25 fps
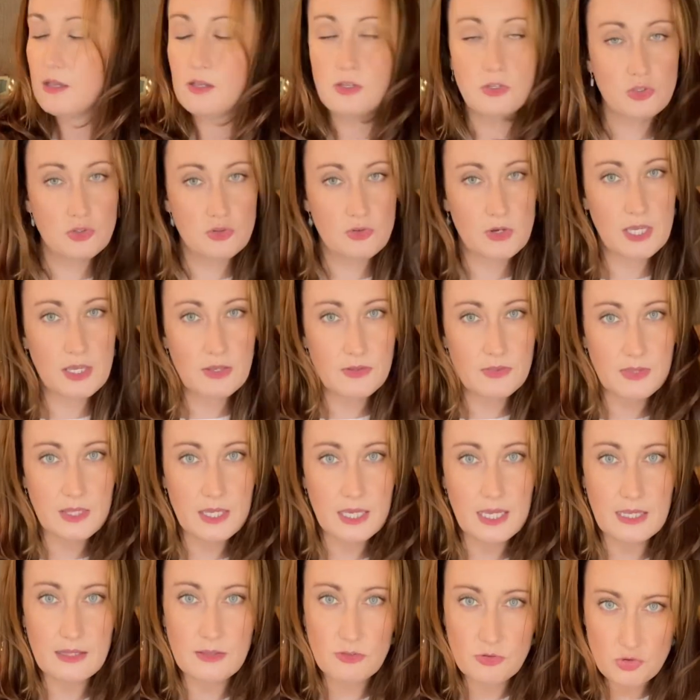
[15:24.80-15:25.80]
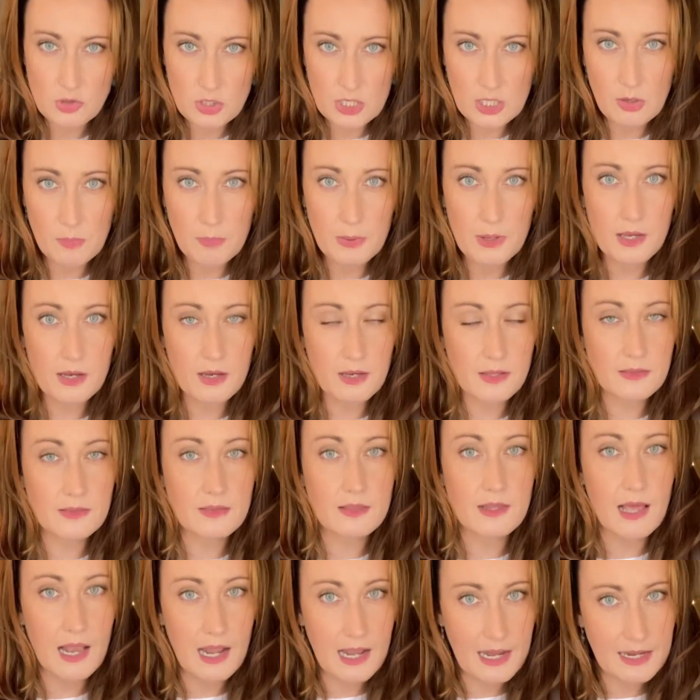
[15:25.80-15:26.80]
treat your seeds, treat your plants
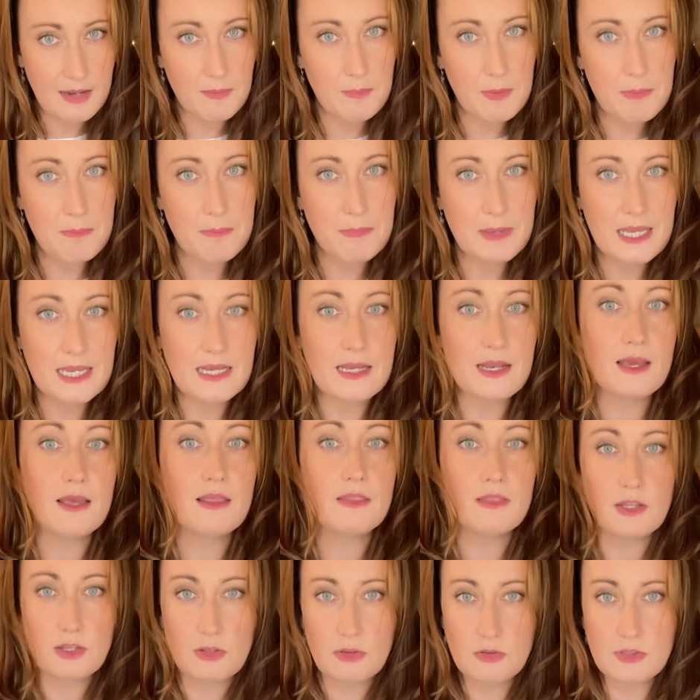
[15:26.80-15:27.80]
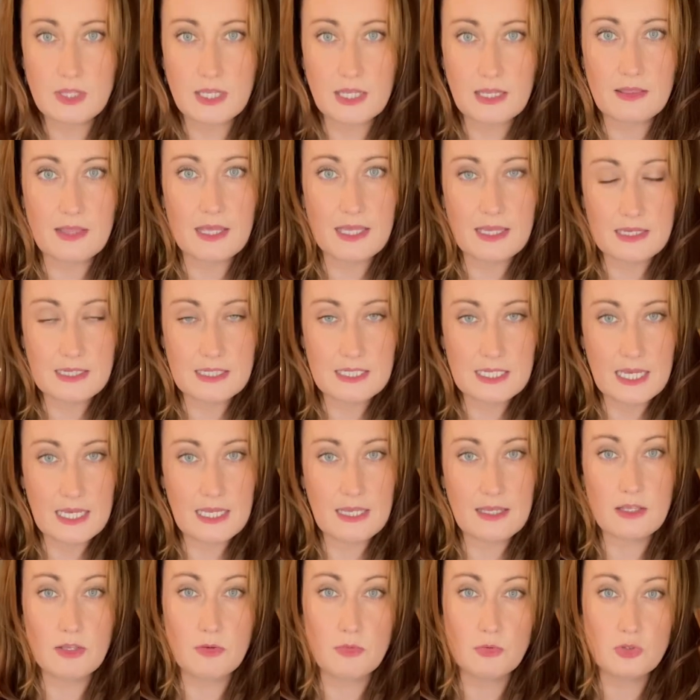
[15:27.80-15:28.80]
a little bit meaner than you think they can
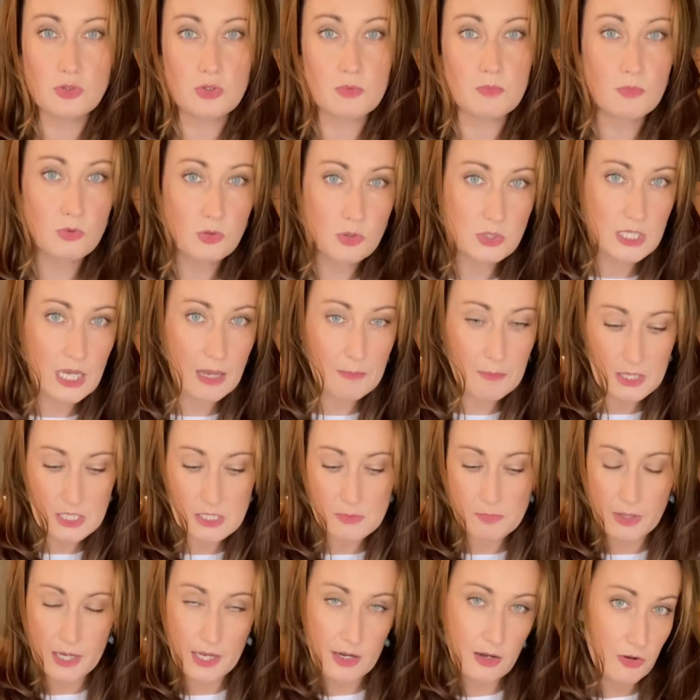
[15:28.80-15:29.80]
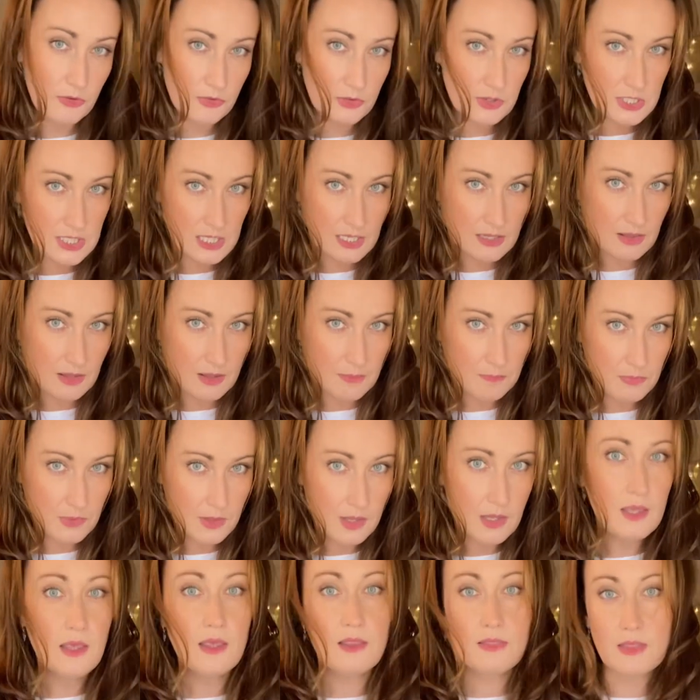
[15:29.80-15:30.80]
take. You will do more damage by closeting them
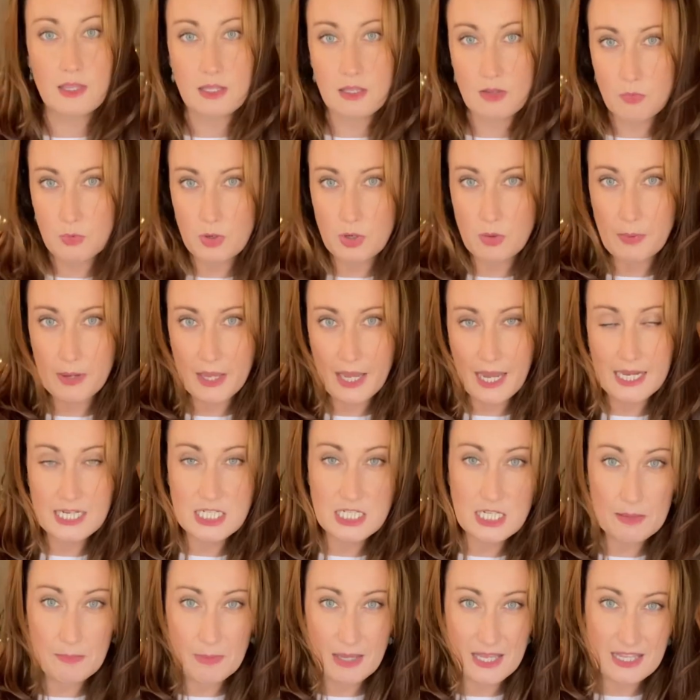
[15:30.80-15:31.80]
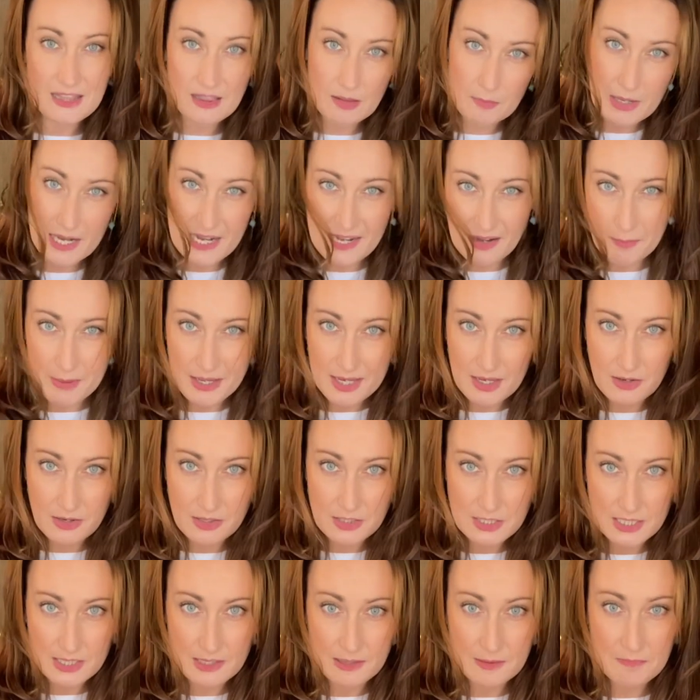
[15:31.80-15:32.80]
than you will by actually making them a little bit
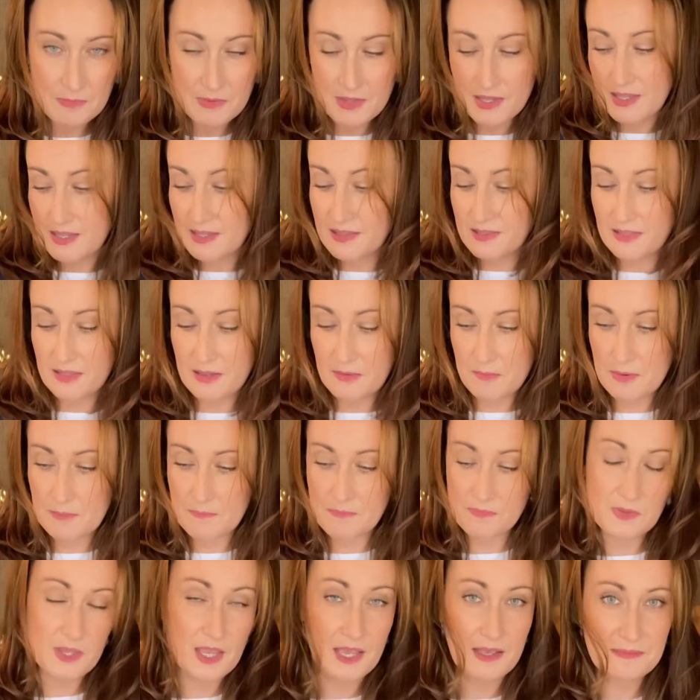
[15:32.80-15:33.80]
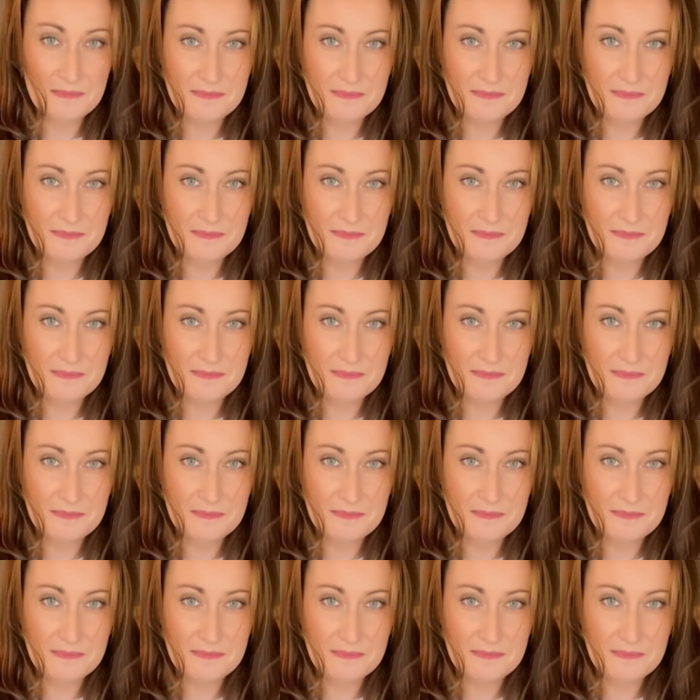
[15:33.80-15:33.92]
hardier. So yeah,